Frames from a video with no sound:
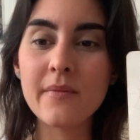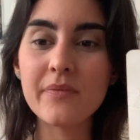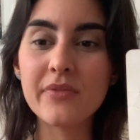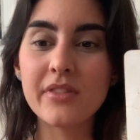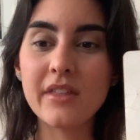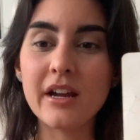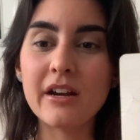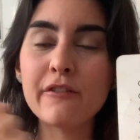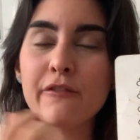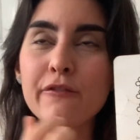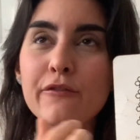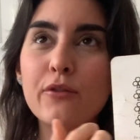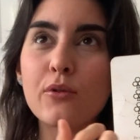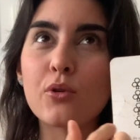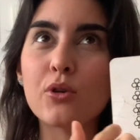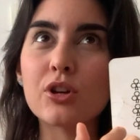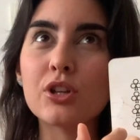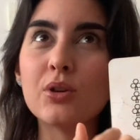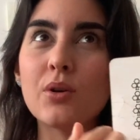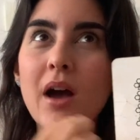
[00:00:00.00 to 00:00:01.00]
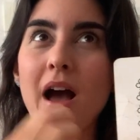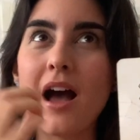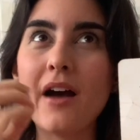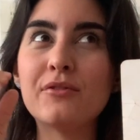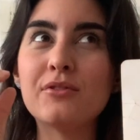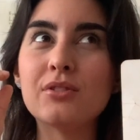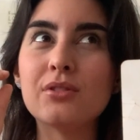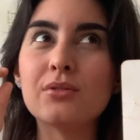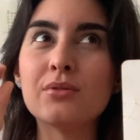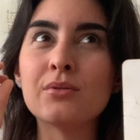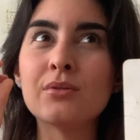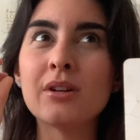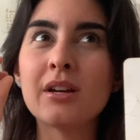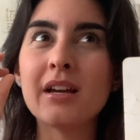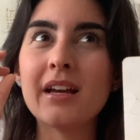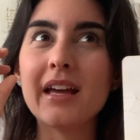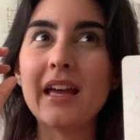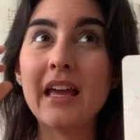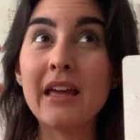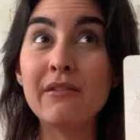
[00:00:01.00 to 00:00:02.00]
therefore you have to
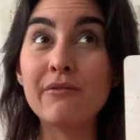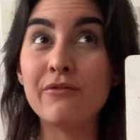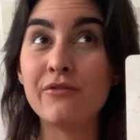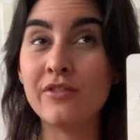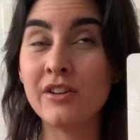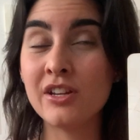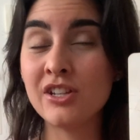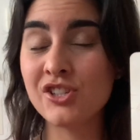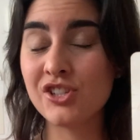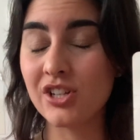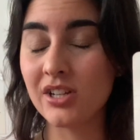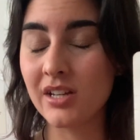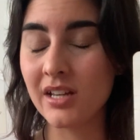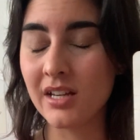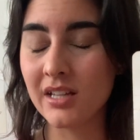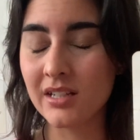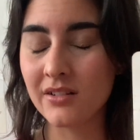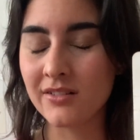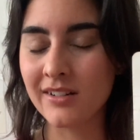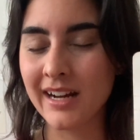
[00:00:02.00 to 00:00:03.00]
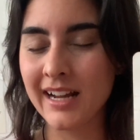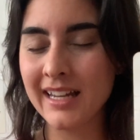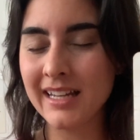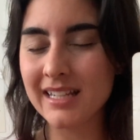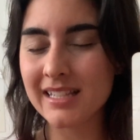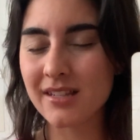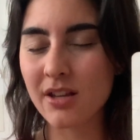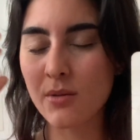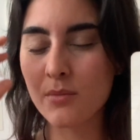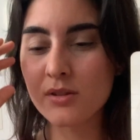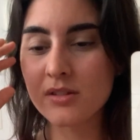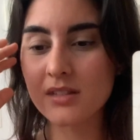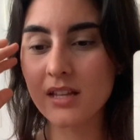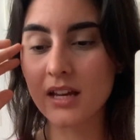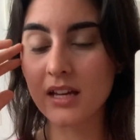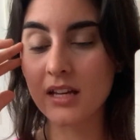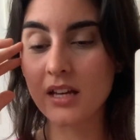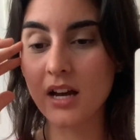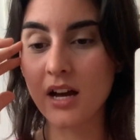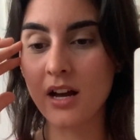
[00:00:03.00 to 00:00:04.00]
envision it, right? It's almost
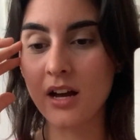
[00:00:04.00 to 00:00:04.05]
like